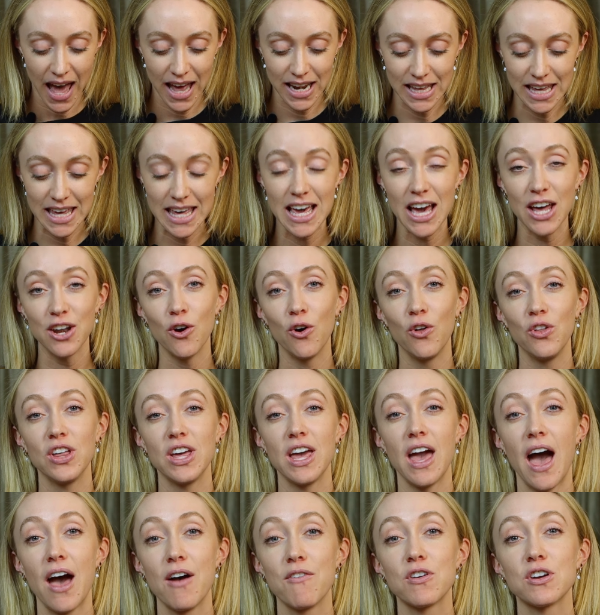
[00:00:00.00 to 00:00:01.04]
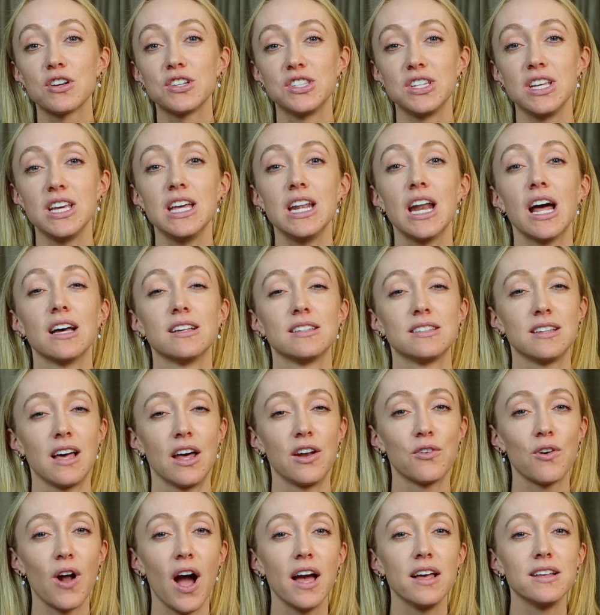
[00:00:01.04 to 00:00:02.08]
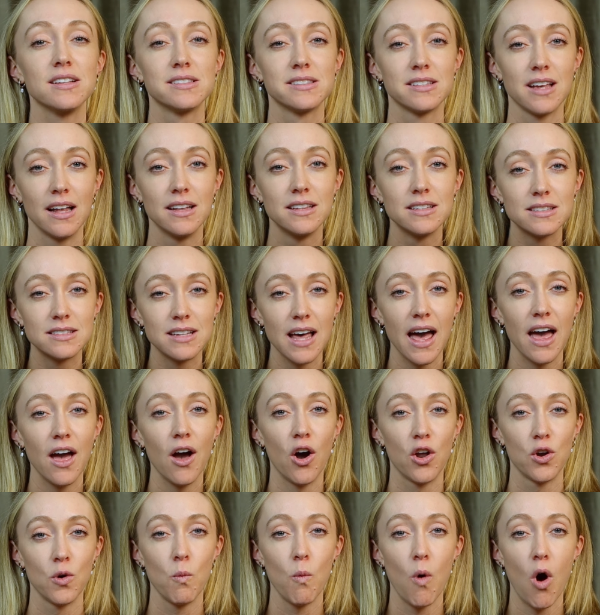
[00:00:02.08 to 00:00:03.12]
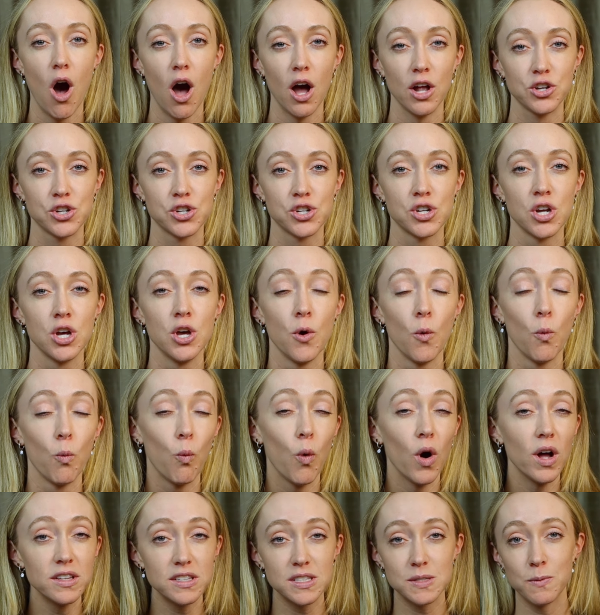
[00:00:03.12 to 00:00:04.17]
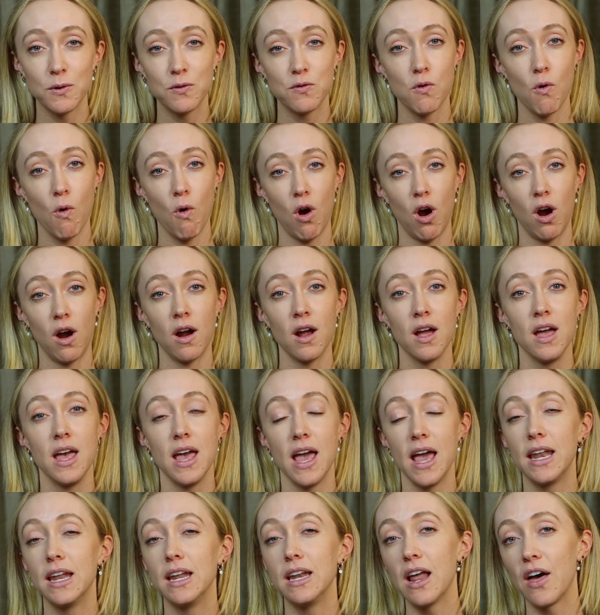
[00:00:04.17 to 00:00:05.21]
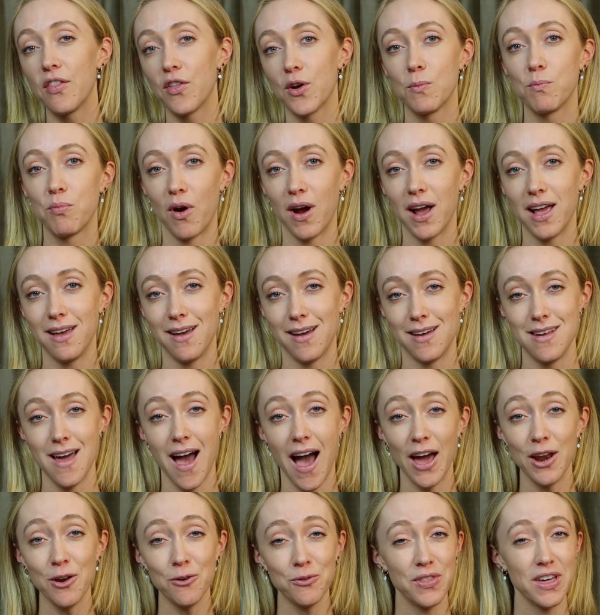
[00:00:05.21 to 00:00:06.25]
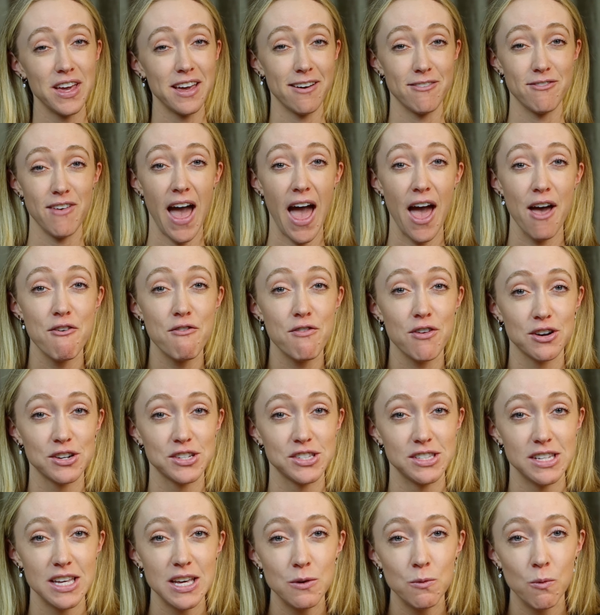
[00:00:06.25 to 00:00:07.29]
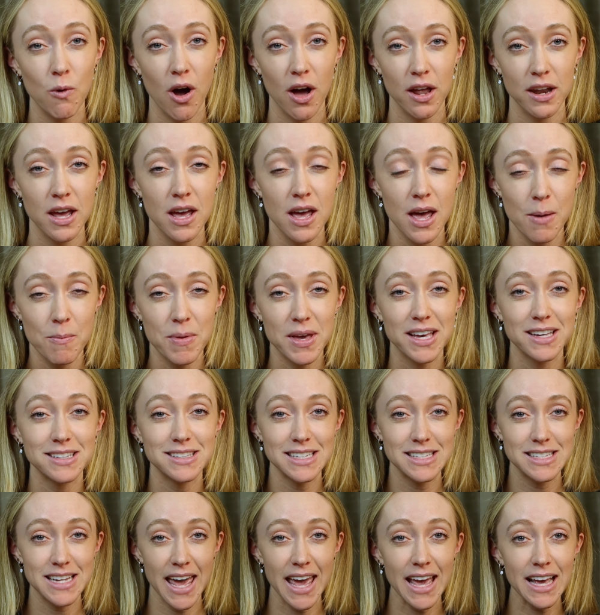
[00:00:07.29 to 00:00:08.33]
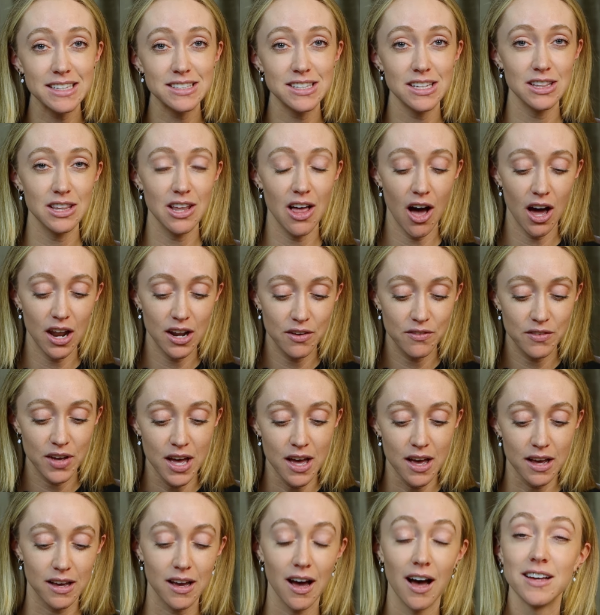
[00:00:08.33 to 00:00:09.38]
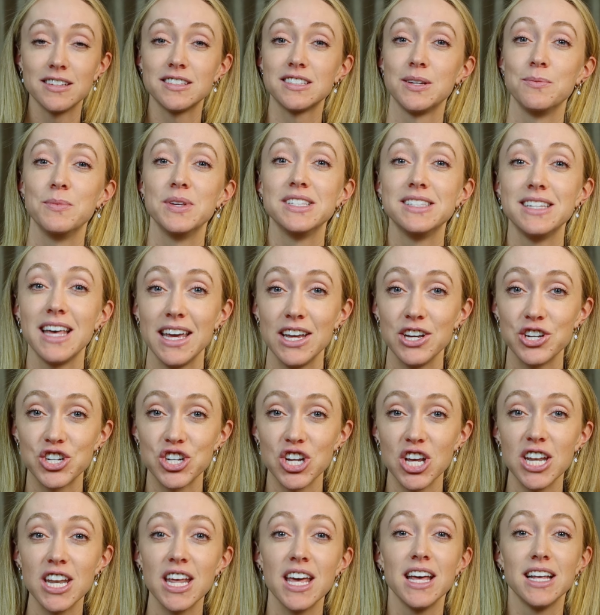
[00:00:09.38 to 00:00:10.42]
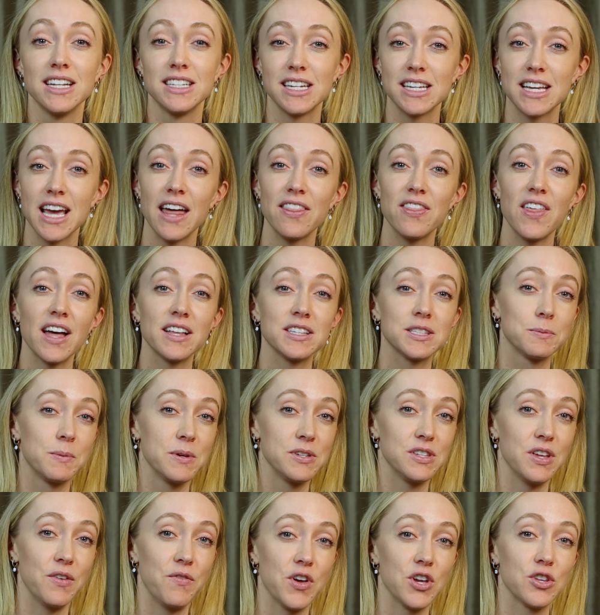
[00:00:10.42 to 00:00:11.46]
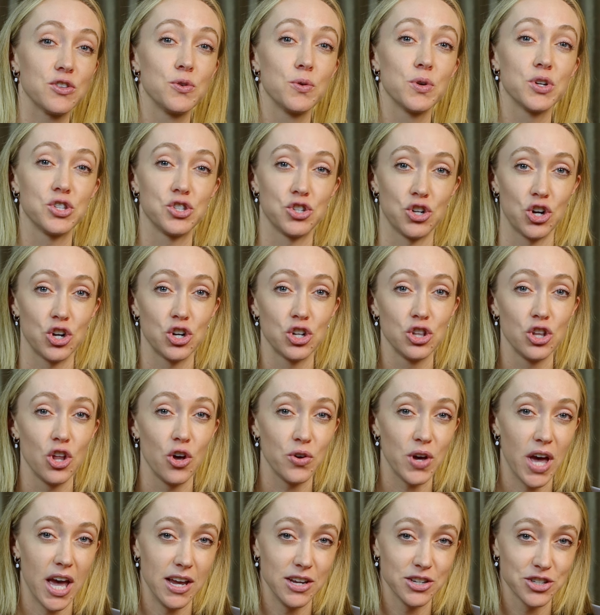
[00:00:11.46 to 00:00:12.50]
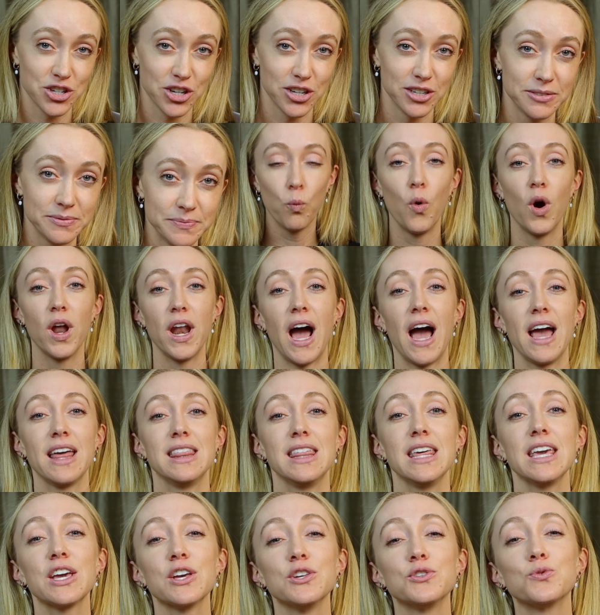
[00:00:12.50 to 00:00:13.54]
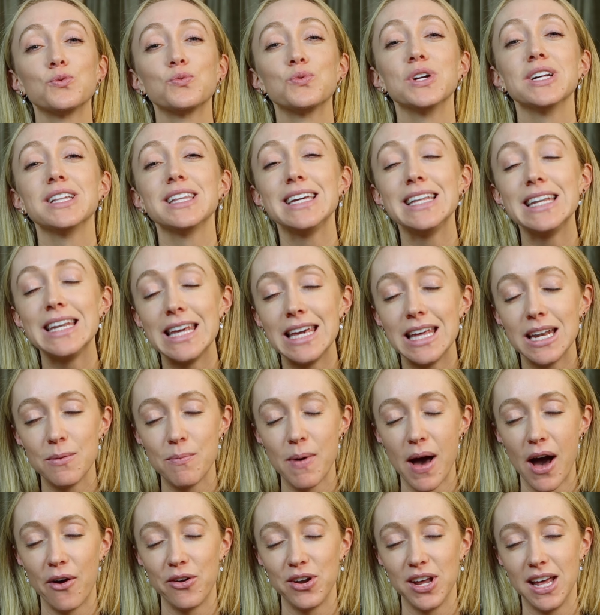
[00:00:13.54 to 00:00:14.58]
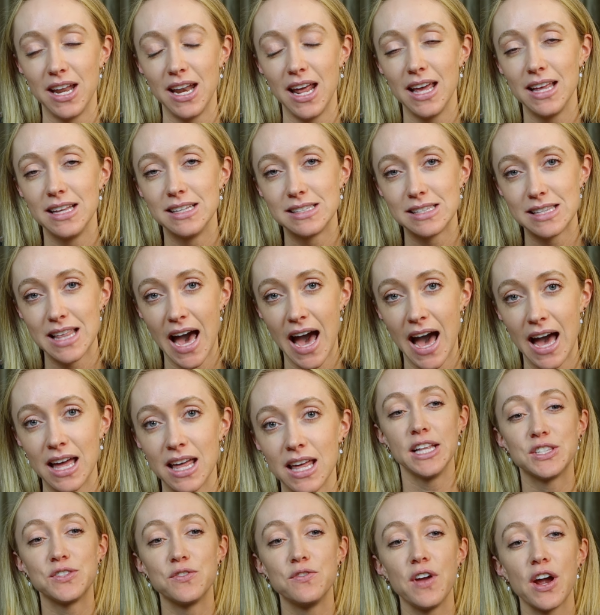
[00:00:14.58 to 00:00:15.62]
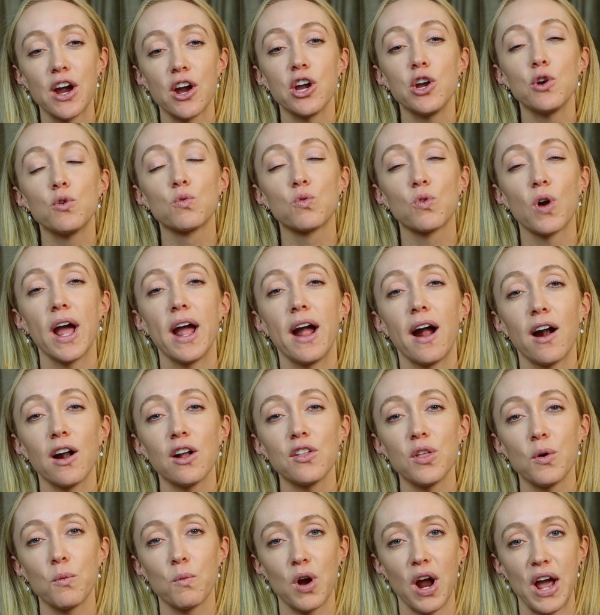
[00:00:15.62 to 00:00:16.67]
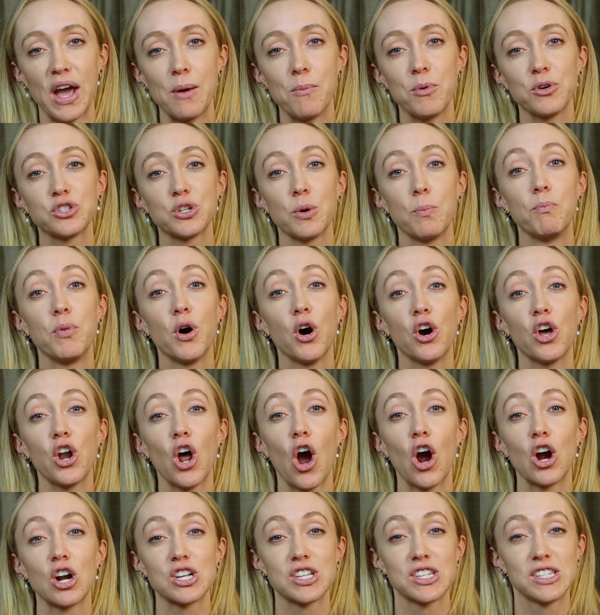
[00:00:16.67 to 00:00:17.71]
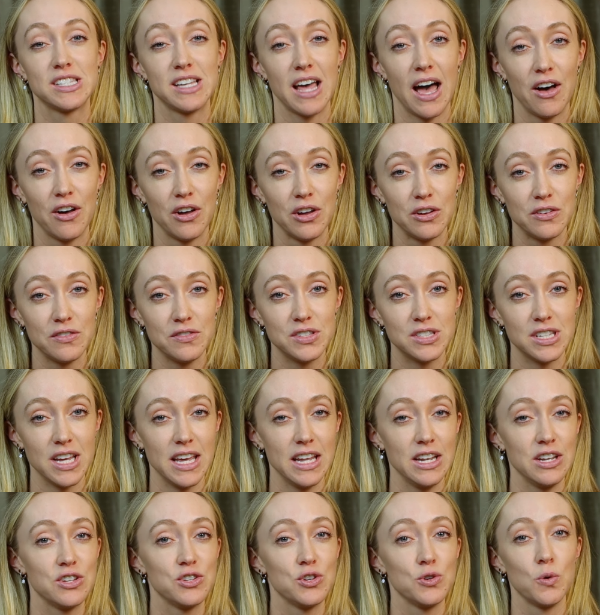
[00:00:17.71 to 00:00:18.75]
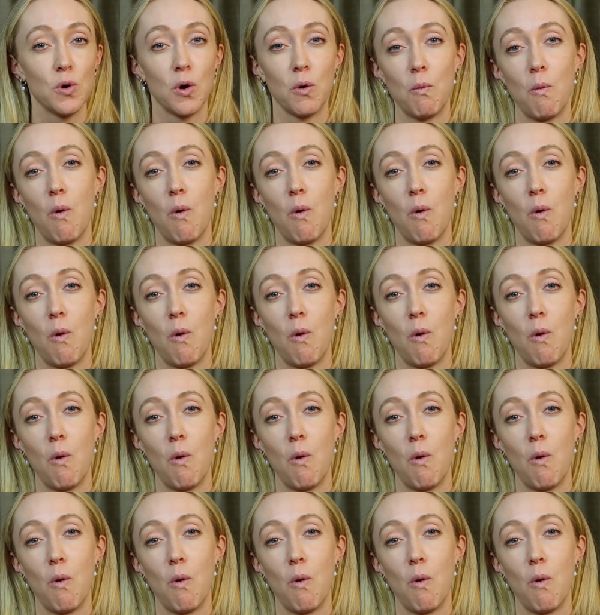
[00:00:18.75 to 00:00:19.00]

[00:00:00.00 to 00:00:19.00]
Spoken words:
and he had only ever seen a sunrise, sunset on a watch once before in another brand. I don't think I've ever seen one because it takes a lot of customization to get that specific to a certain location. What I think is really neat about it is that it's very rare that we're able to put ourselves into a